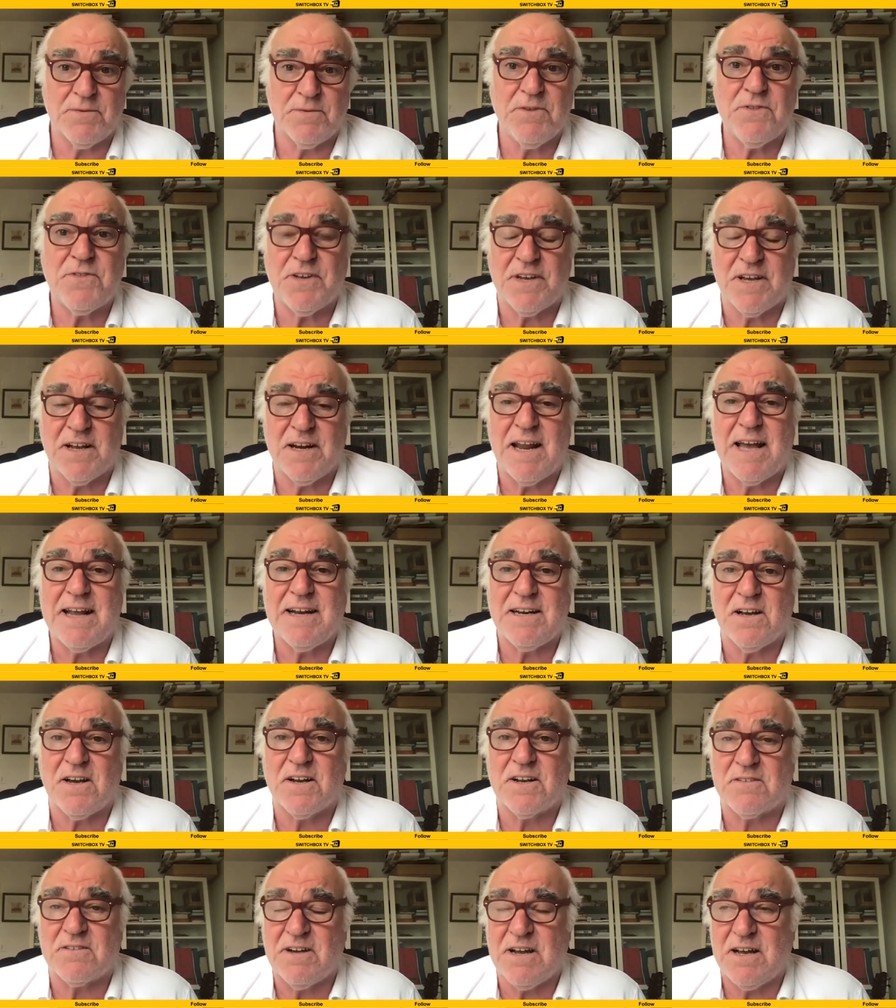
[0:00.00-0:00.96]
You think a late
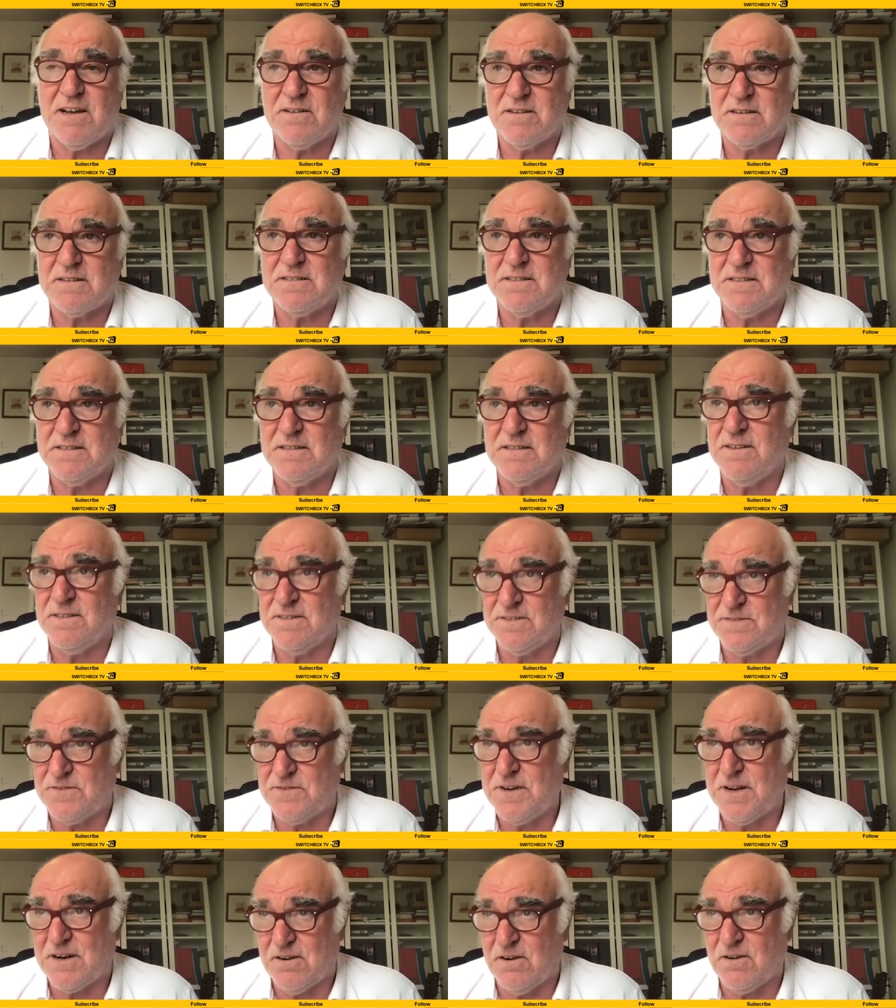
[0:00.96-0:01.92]
night crowd at
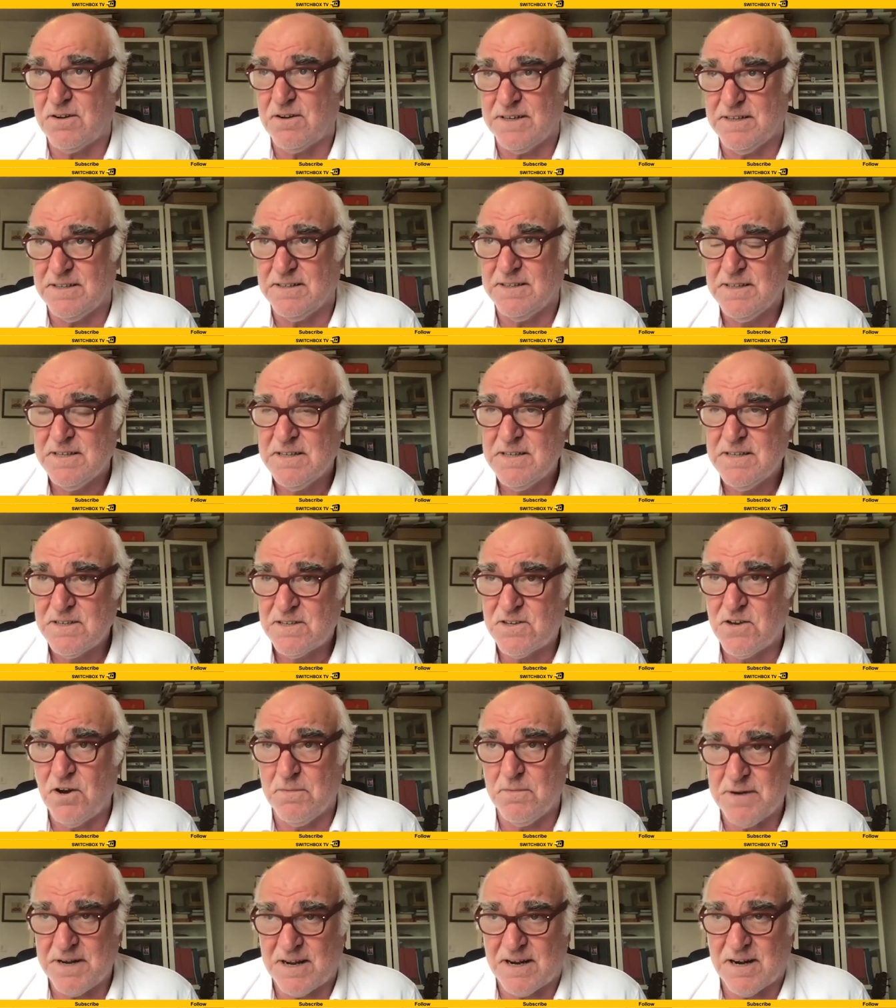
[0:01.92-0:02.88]
3 o'clock in a
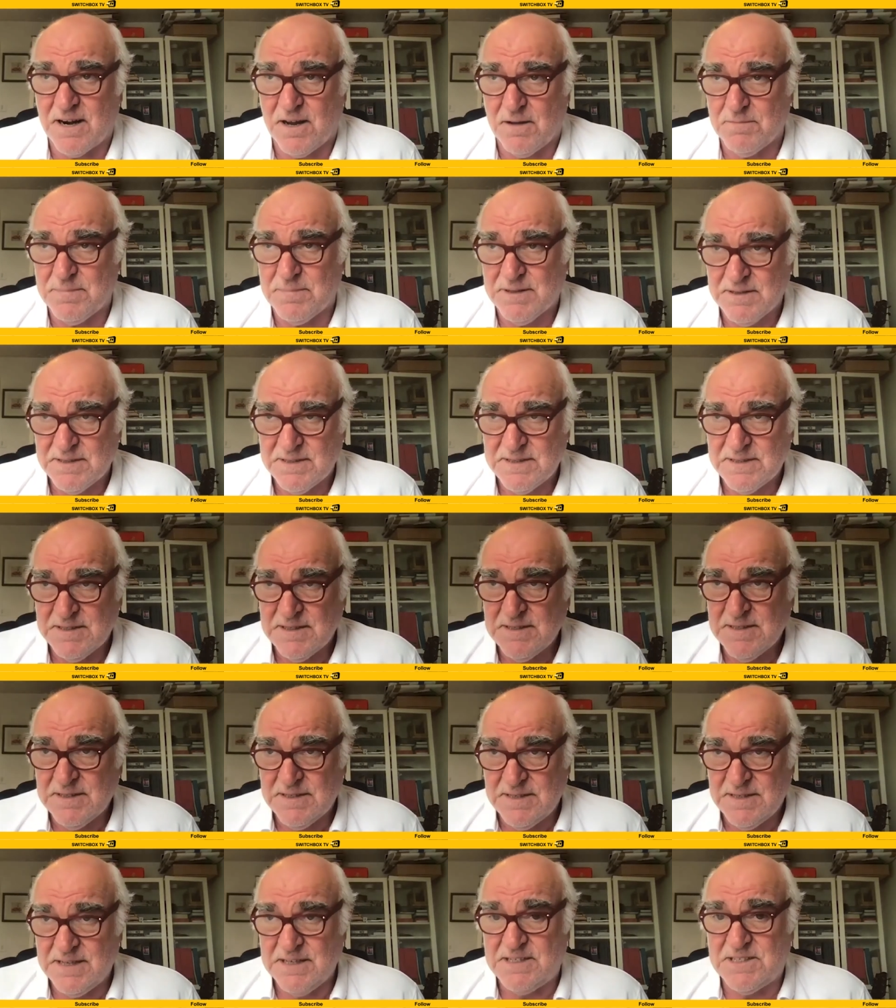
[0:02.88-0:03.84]
comedy club
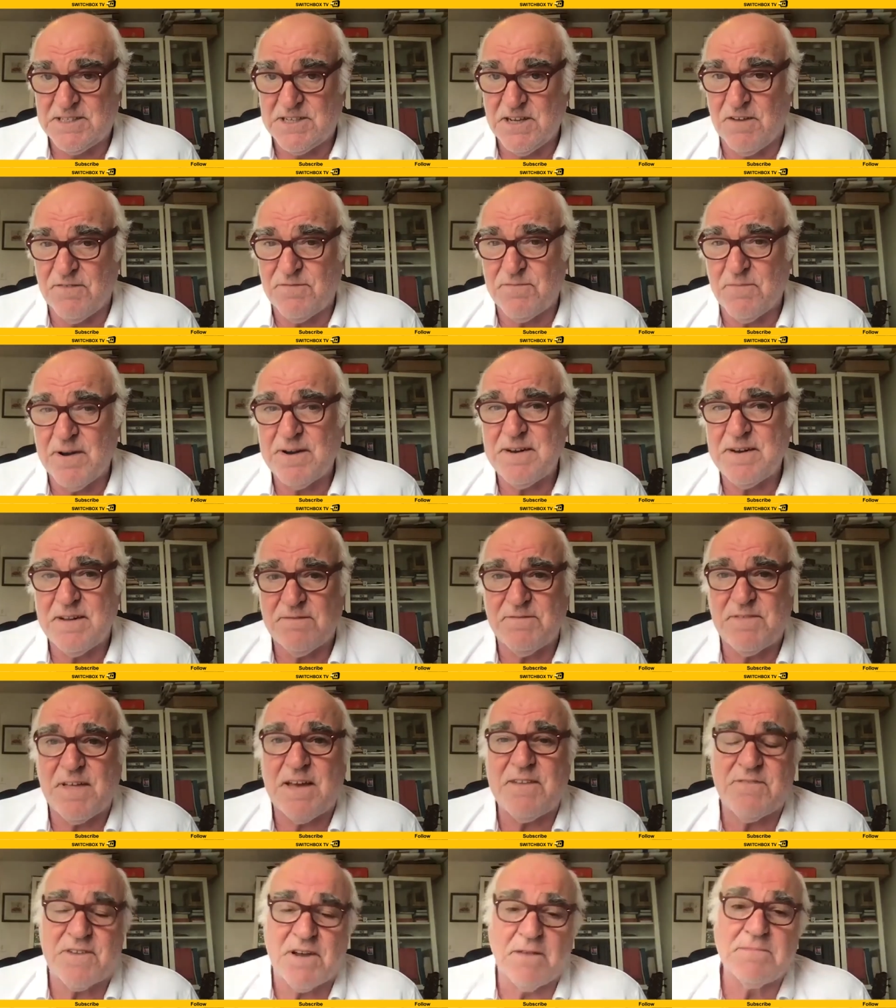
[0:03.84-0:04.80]
is tough. When
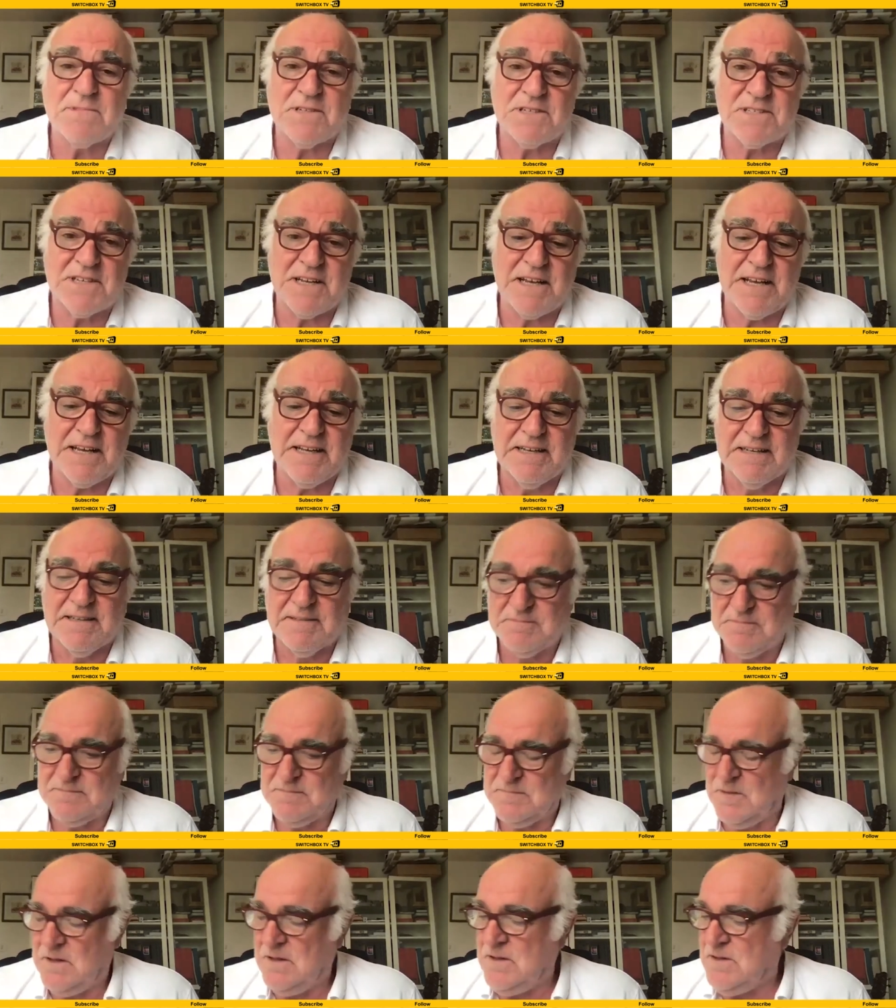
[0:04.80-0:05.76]
they've come to see,
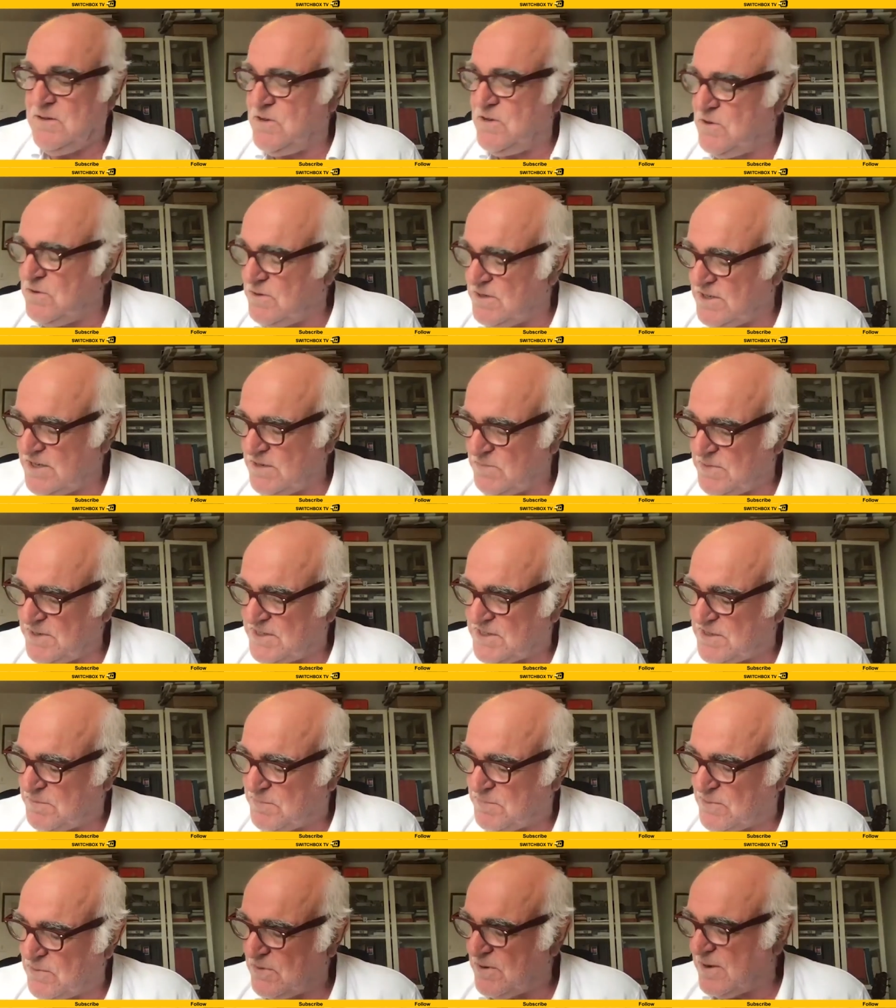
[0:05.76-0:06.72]
who did we
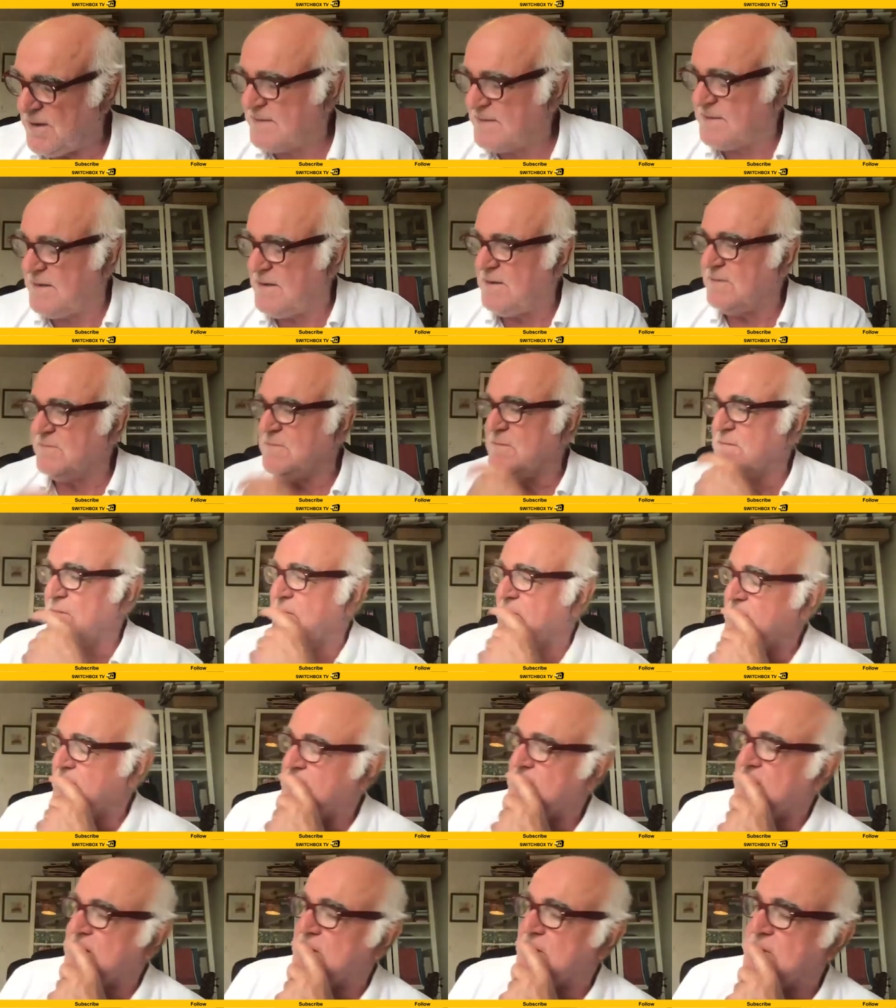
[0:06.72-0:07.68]
support? I can't remember
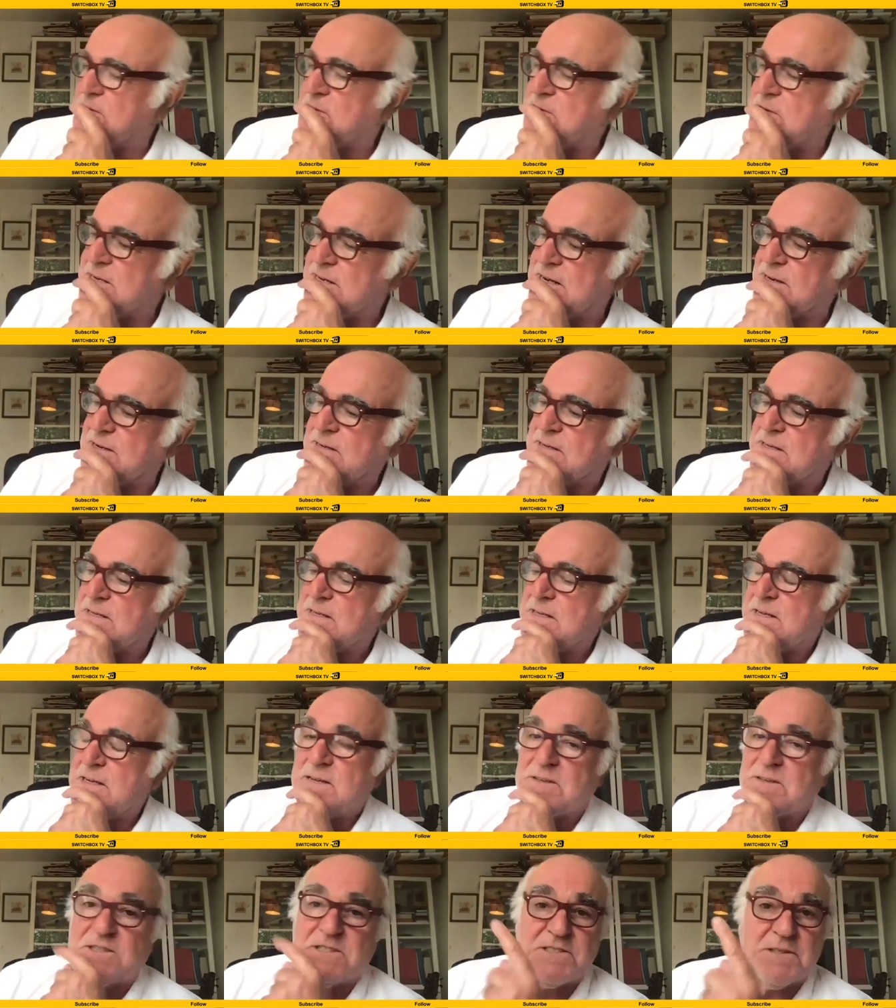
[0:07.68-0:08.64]
who we supported now,
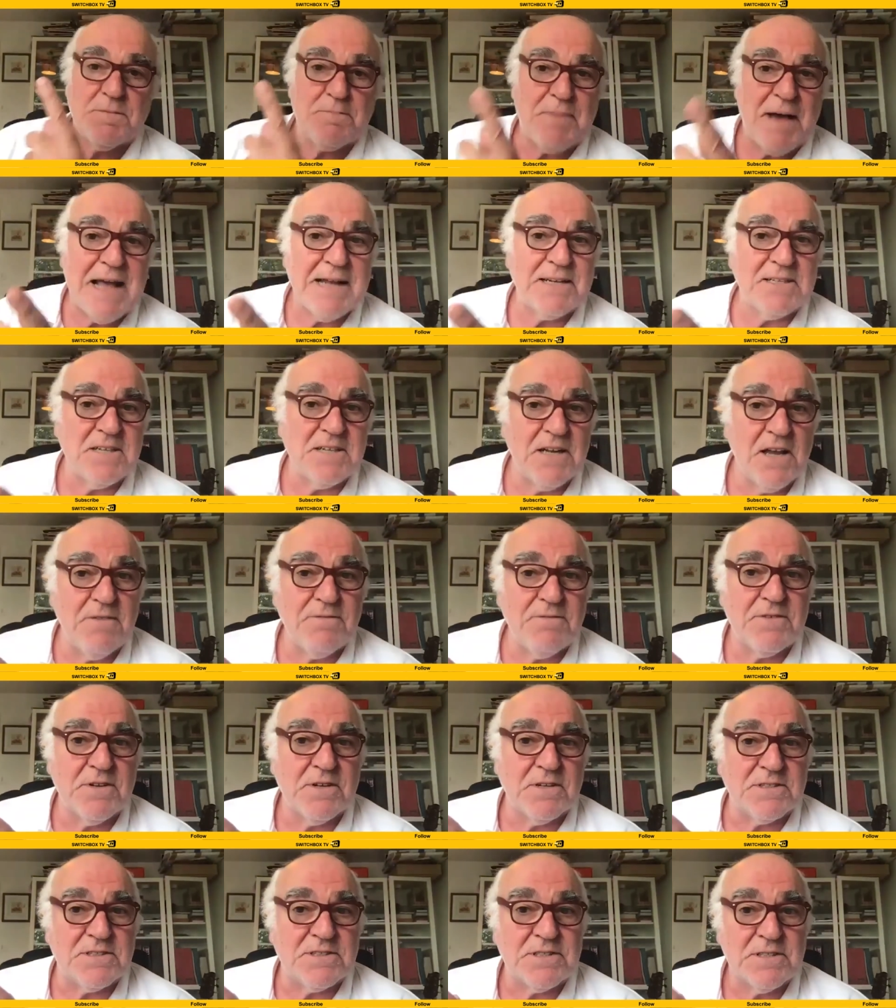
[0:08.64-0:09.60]
because the bands loved
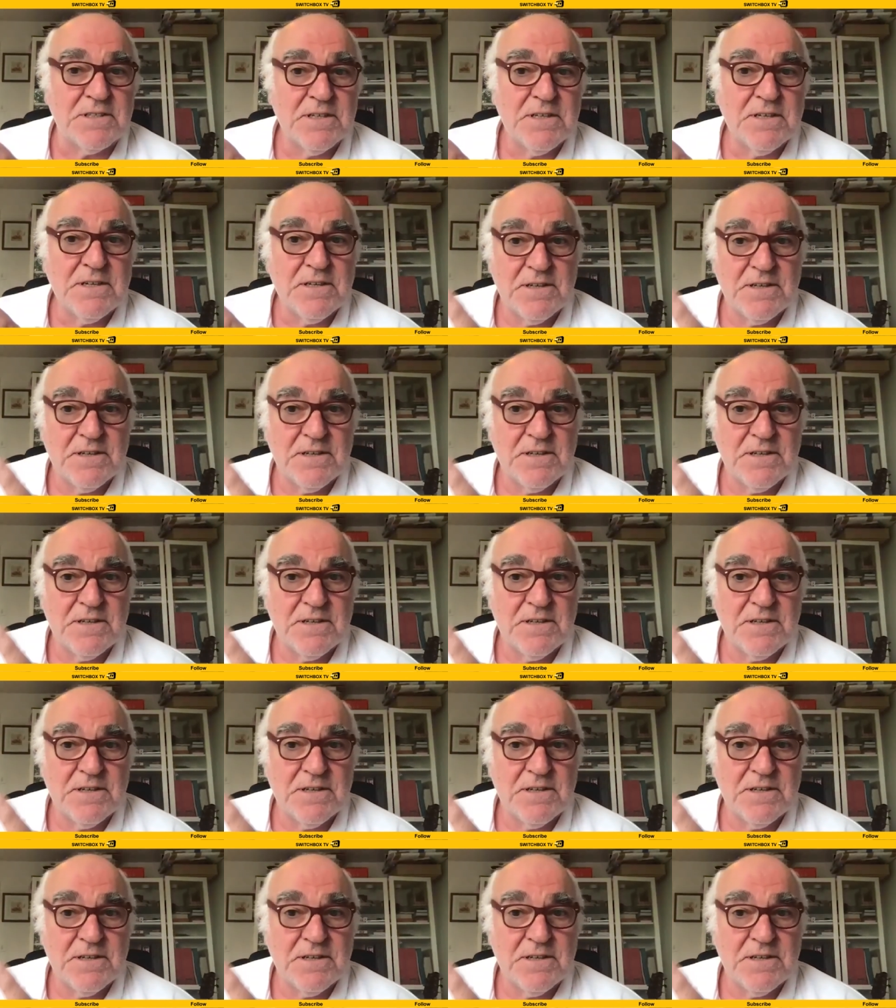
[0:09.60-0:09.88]
us.